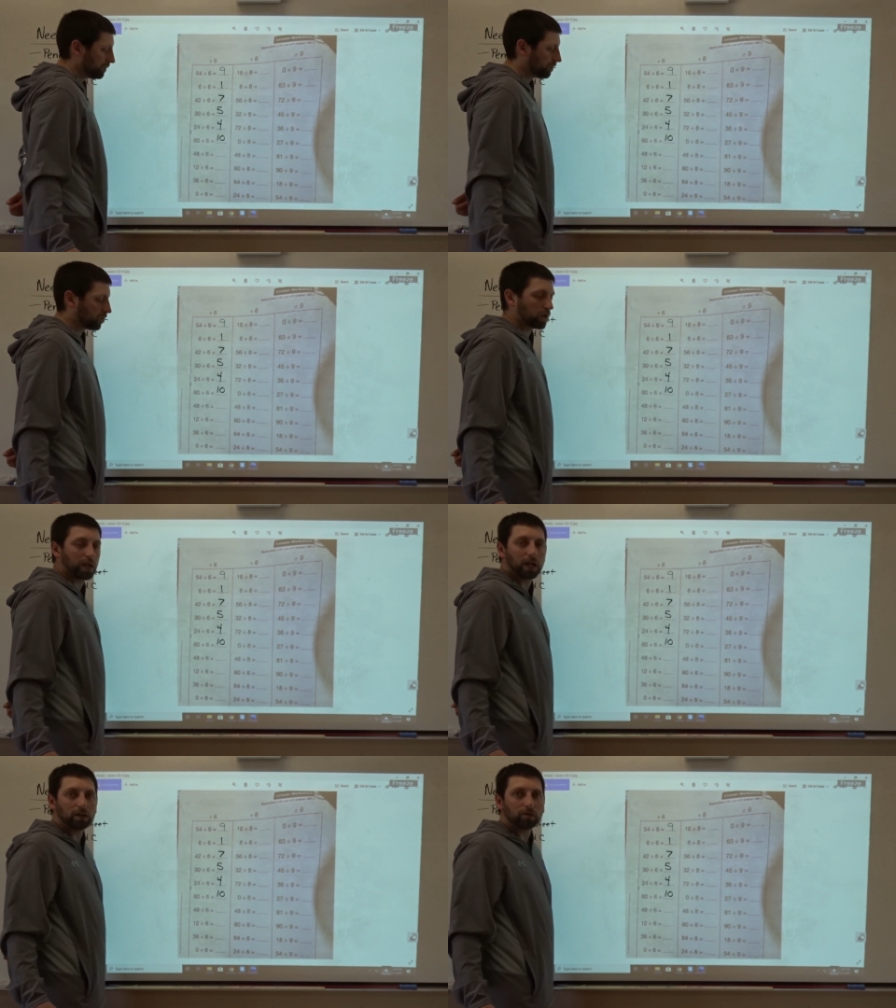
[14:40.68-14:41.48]

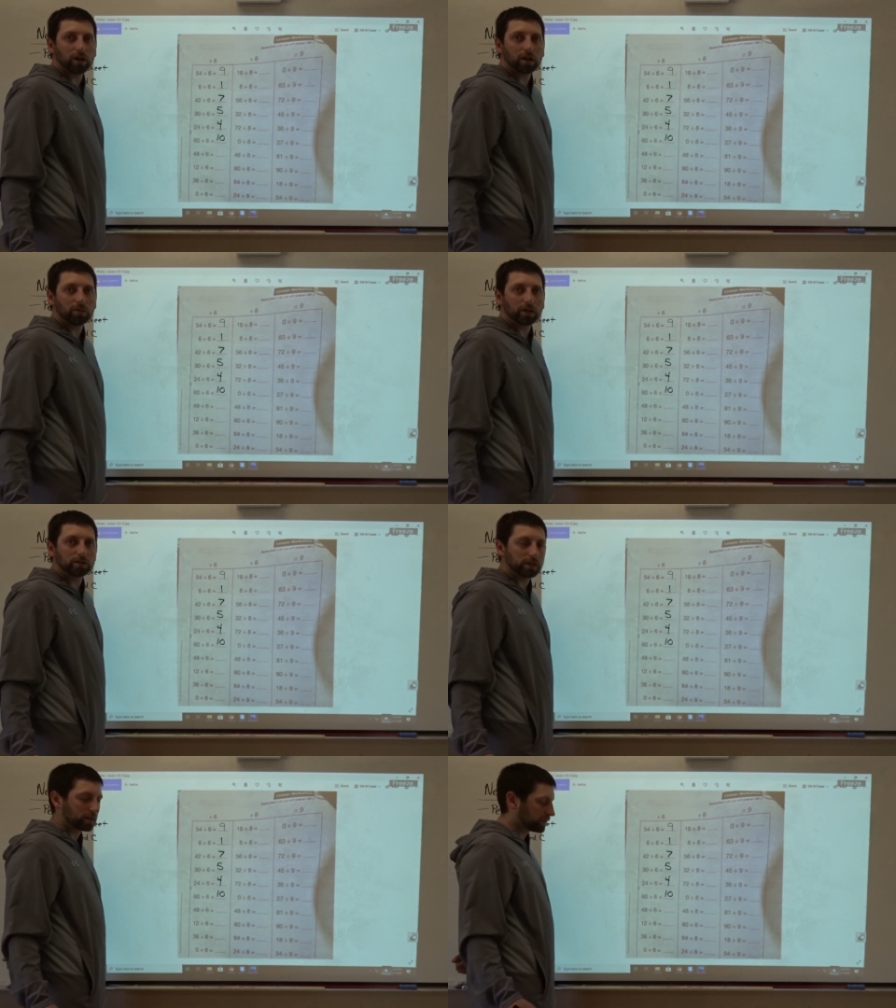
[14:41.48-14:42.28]
48 divided by
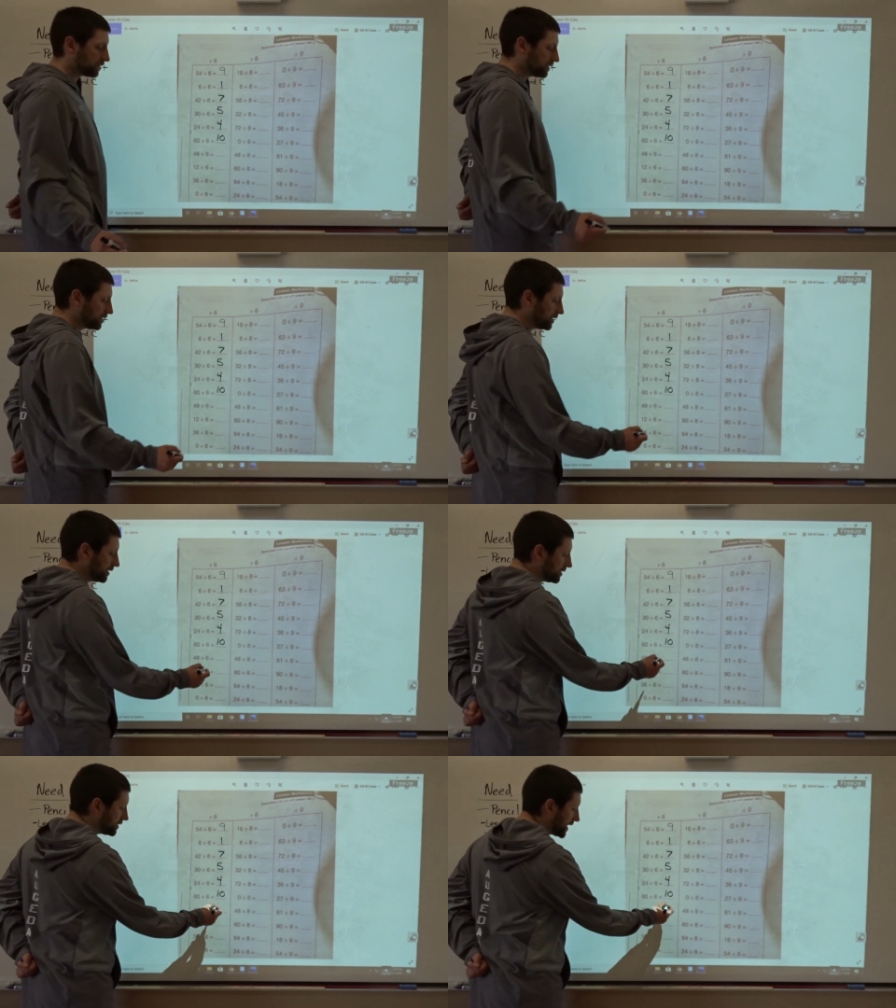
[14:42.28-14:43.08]
6
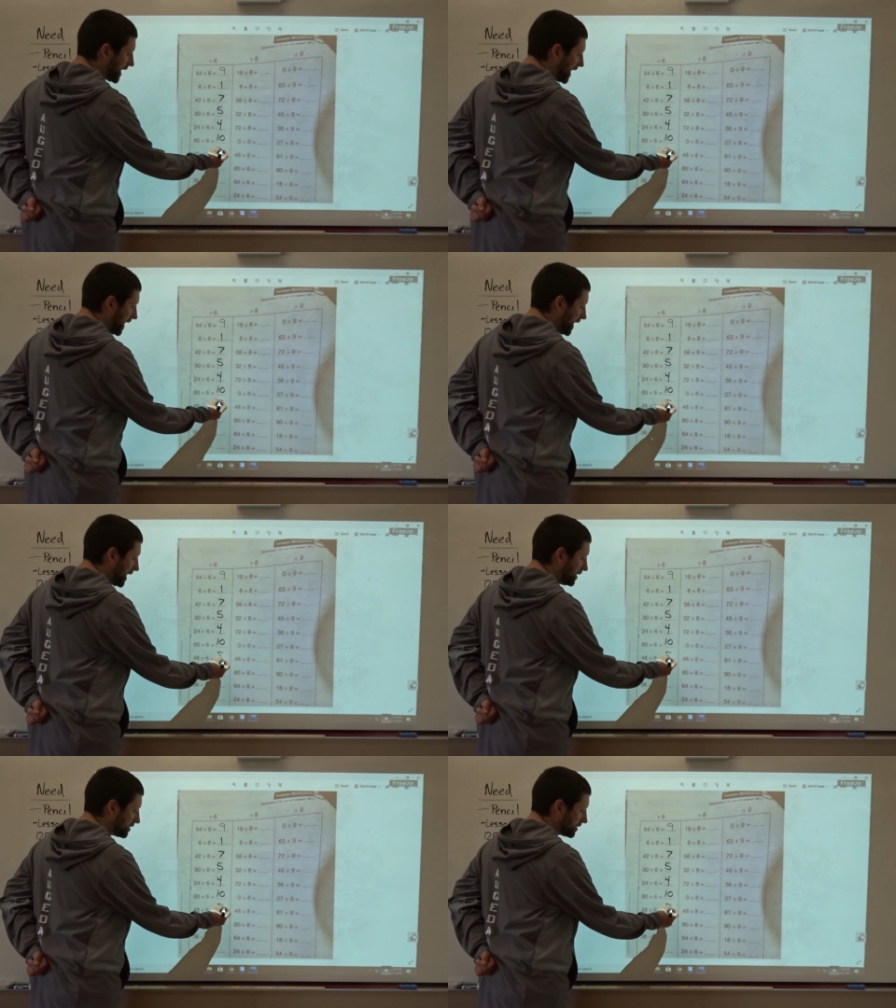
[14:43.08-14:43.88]
is
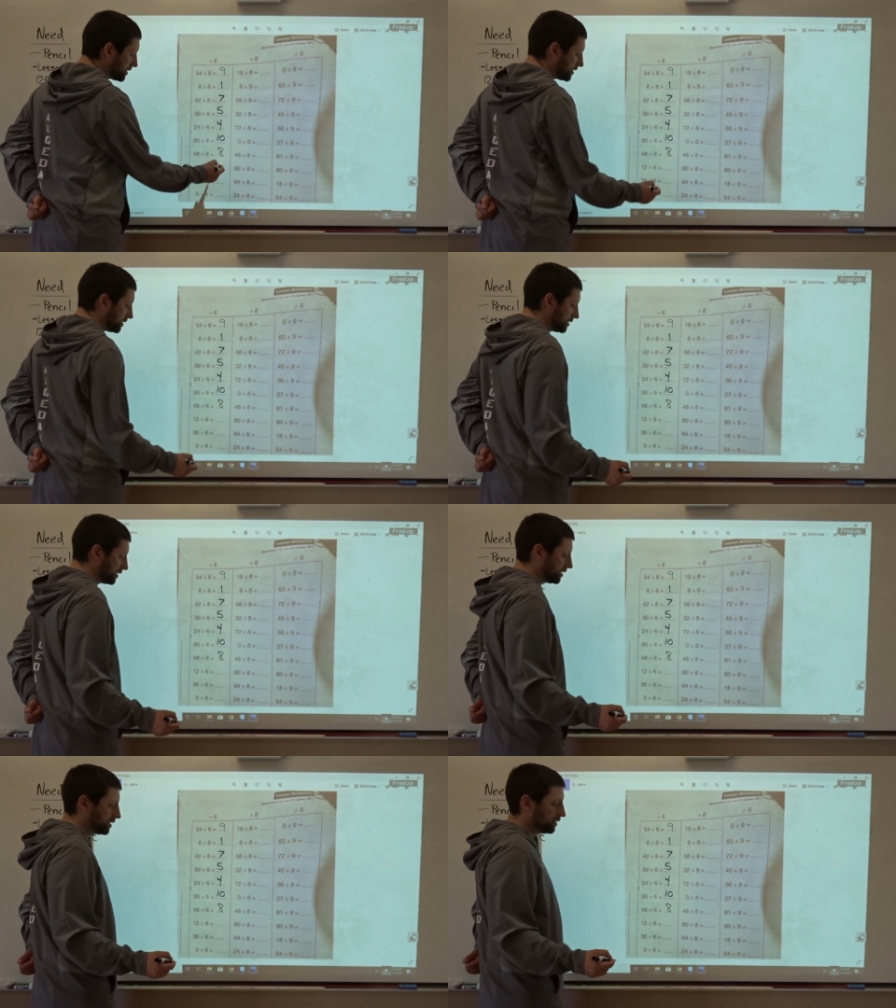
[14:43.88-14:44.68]
8.
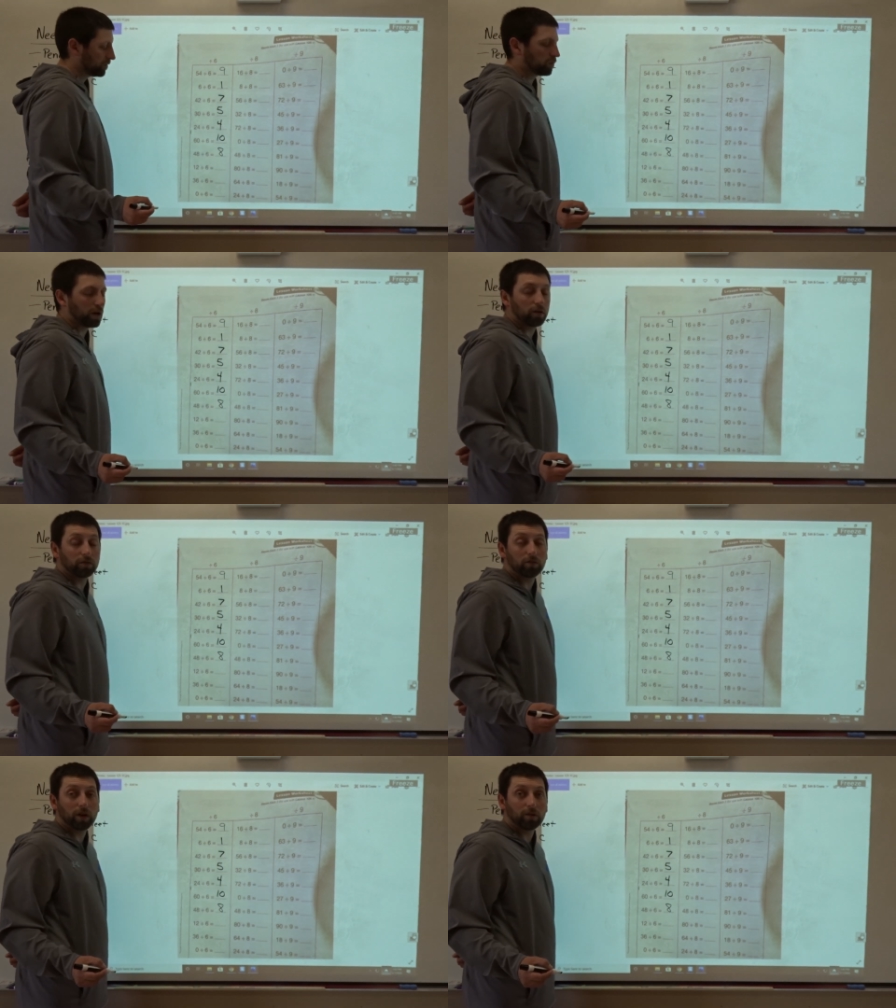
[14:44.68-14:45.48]

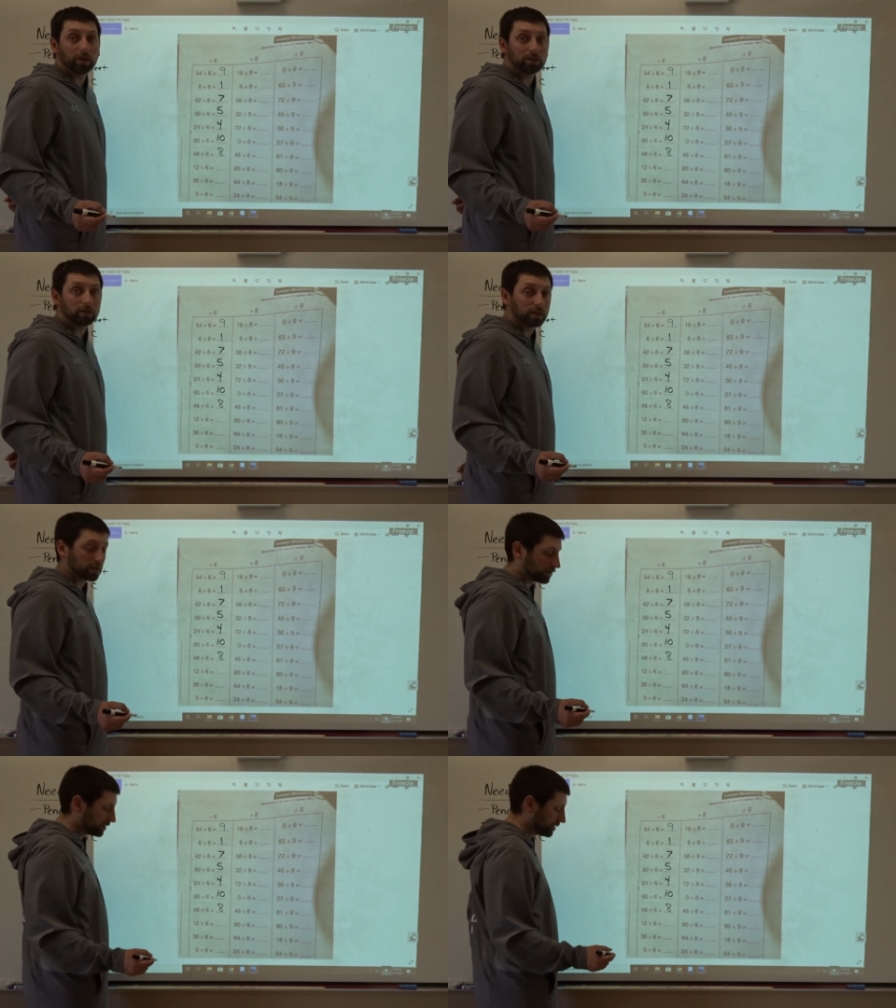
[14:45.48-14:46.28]
12 divided by
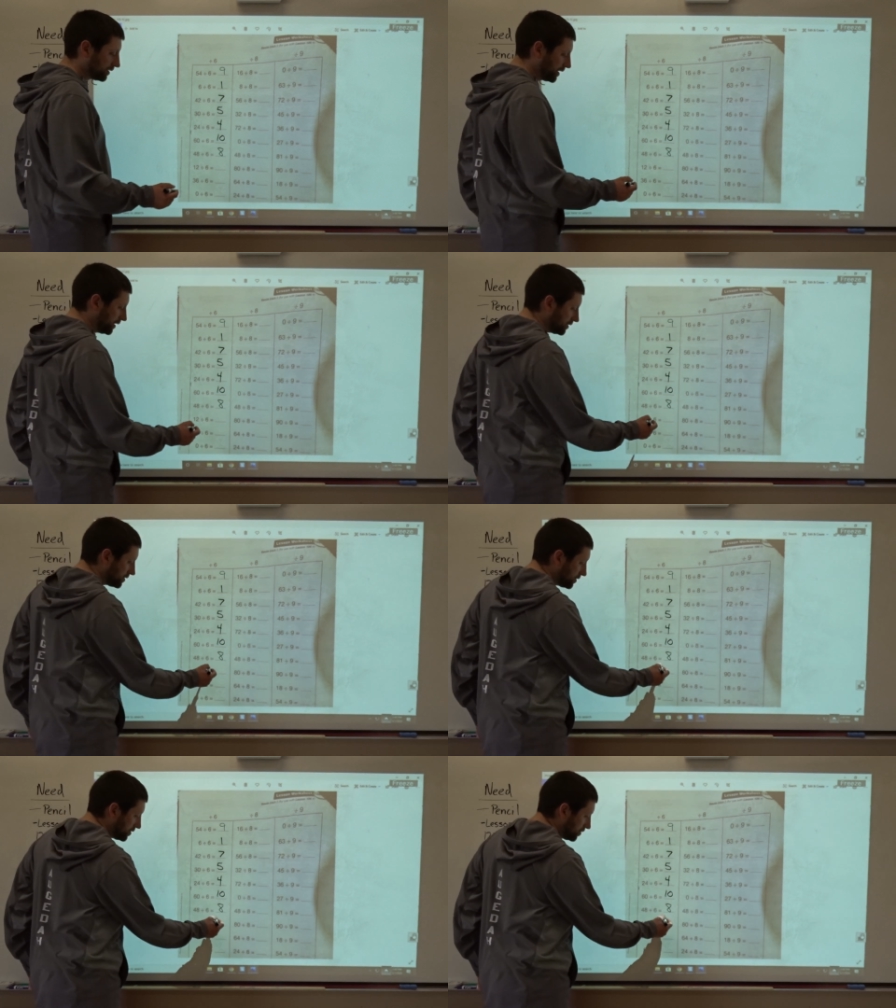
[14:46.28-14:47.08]
6, that
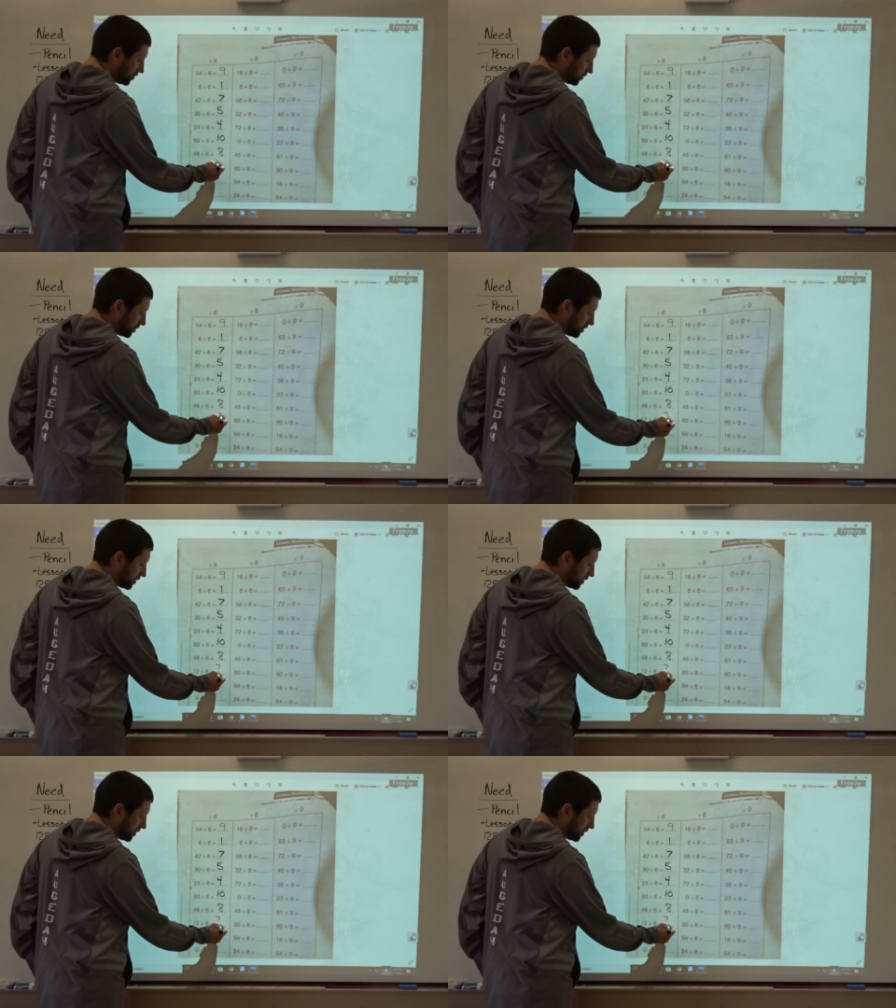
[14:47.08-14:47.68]
is 2.